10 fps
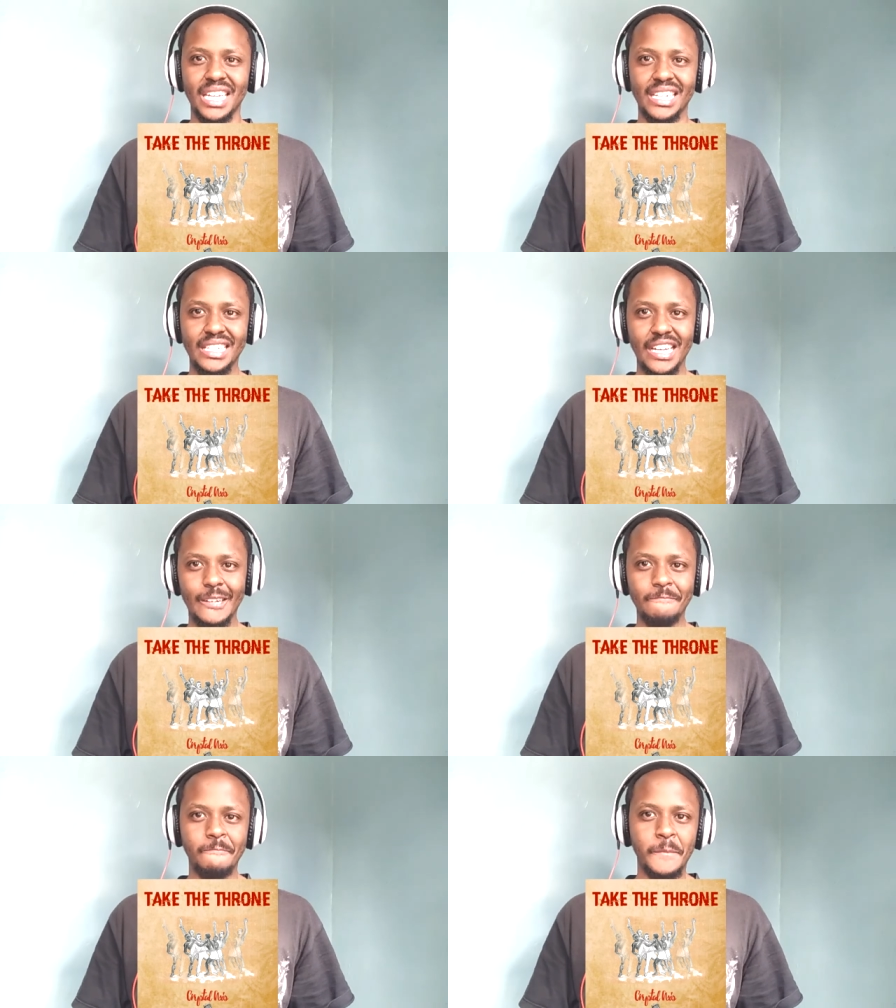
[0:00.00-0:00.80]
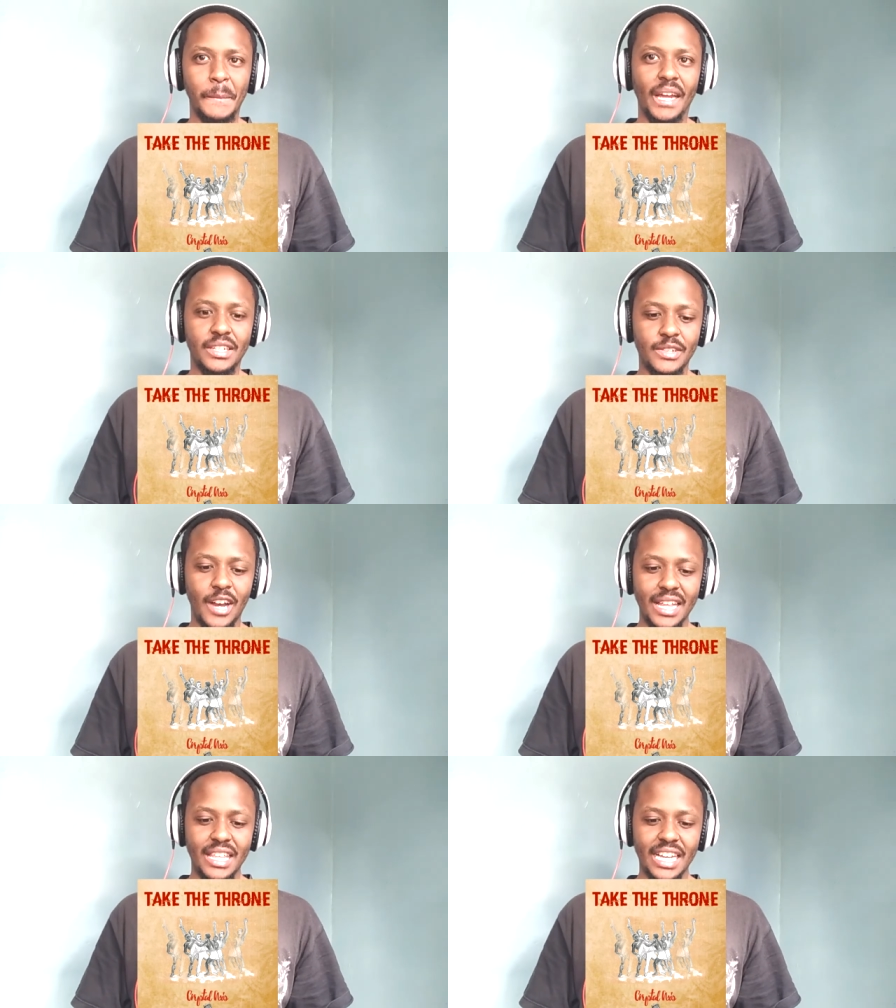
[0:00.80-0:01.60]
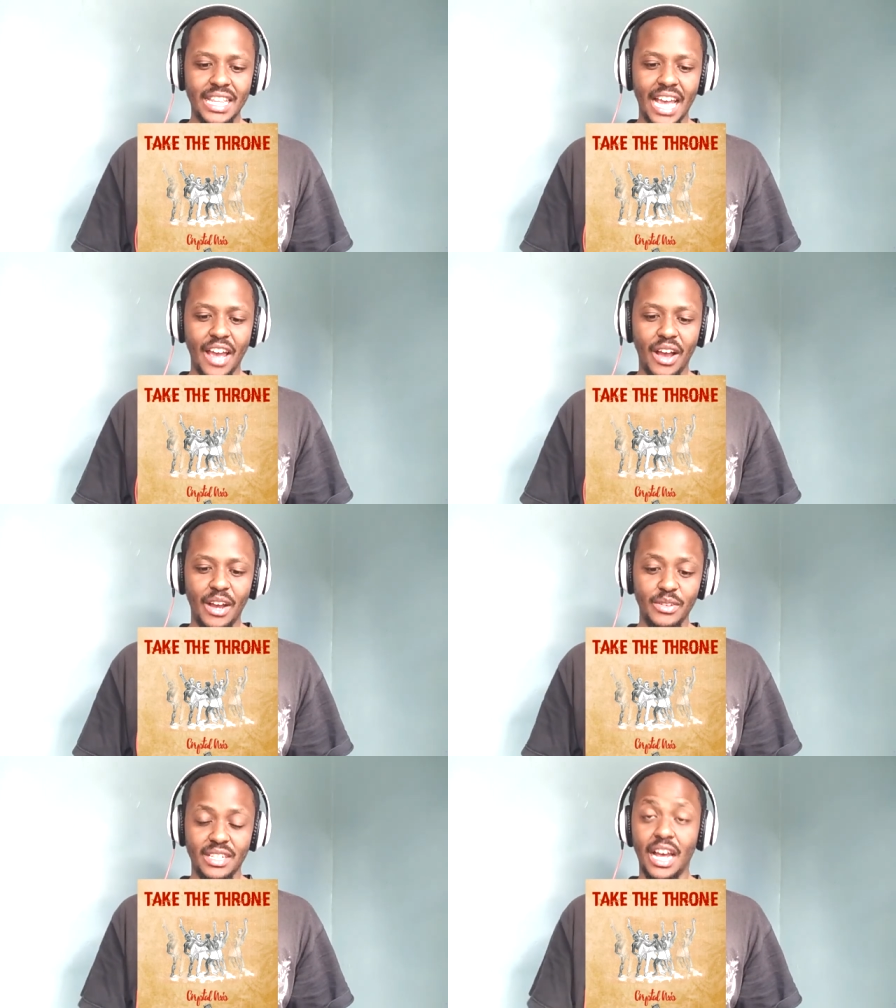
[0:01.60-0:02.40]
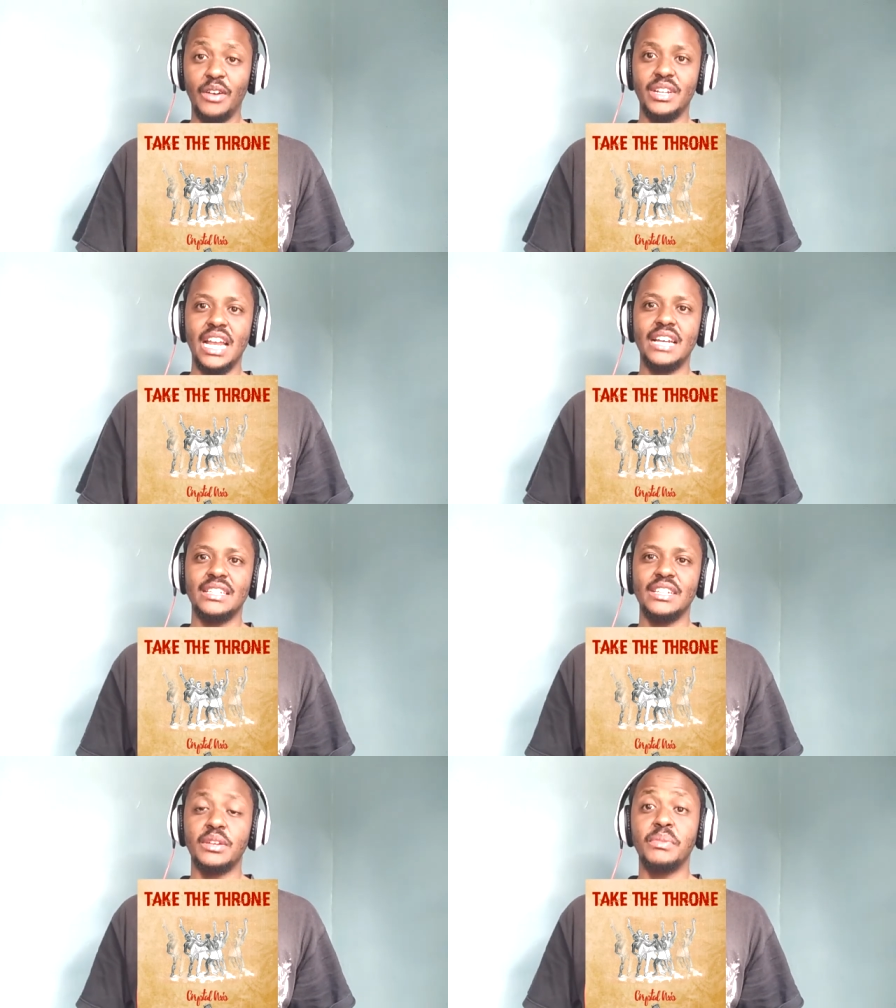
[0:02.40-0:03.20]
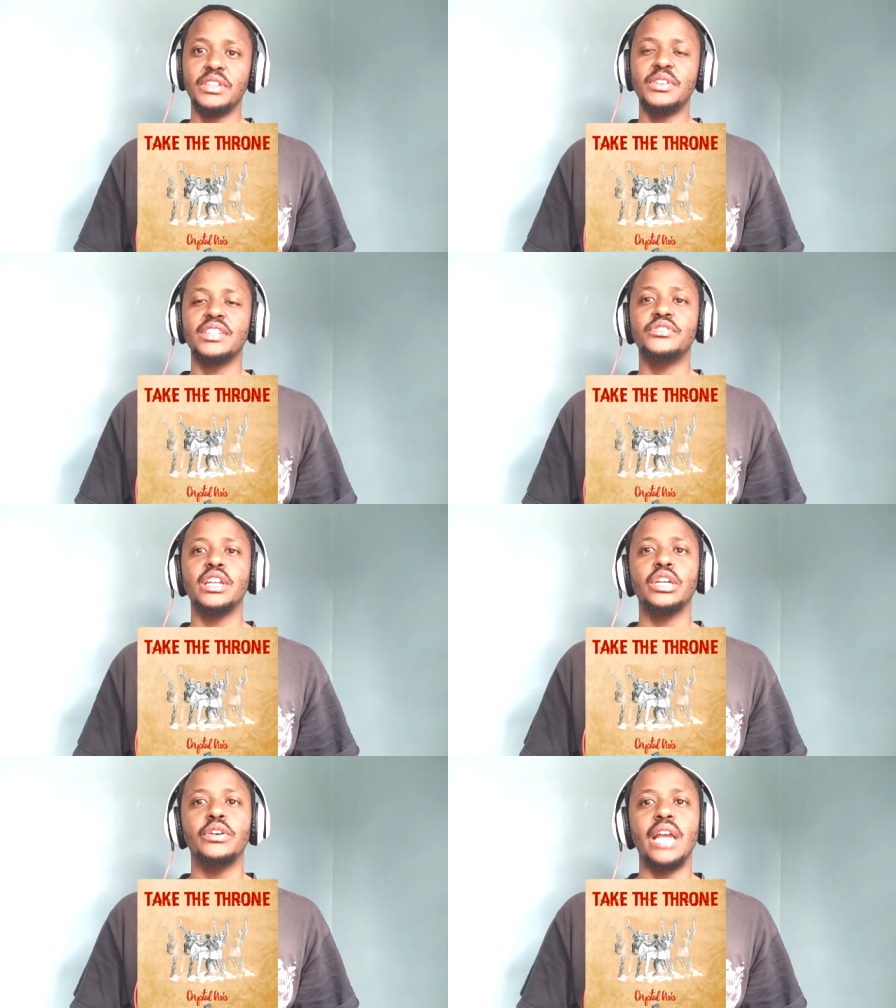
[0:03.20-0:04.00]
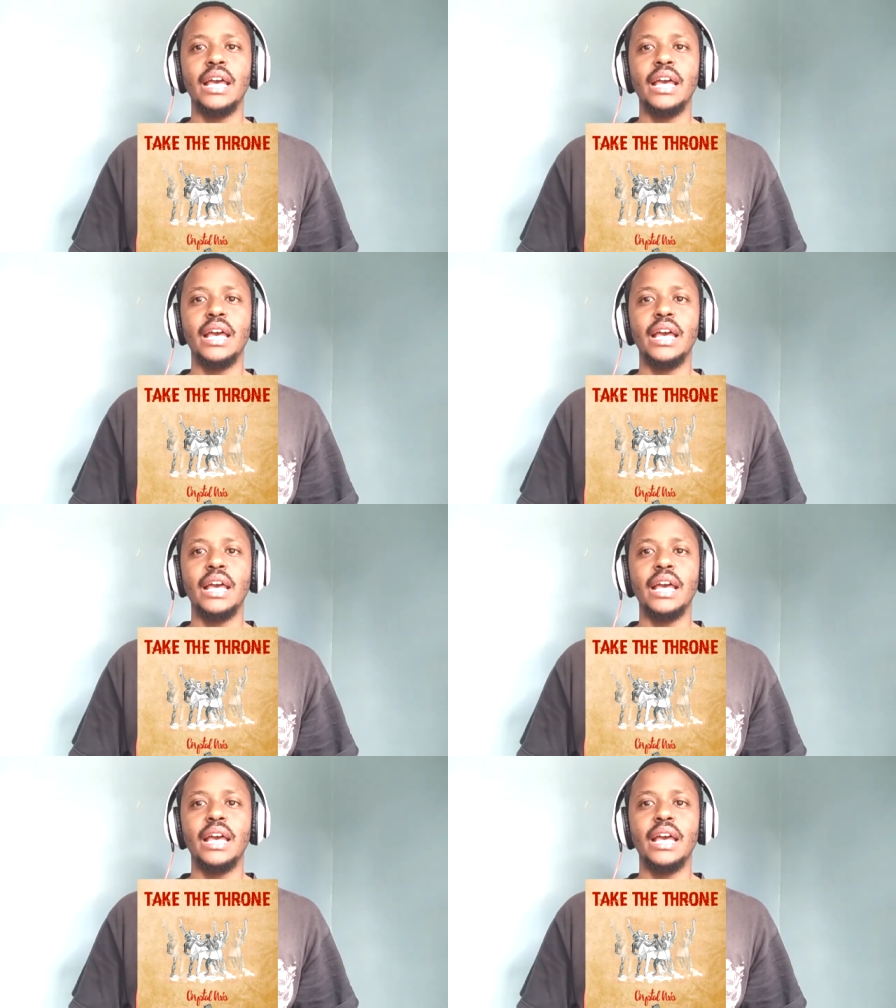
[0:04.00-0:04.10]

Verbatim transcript: minutes yeah so I think Nyayo House outdoes this one, but this one is really good.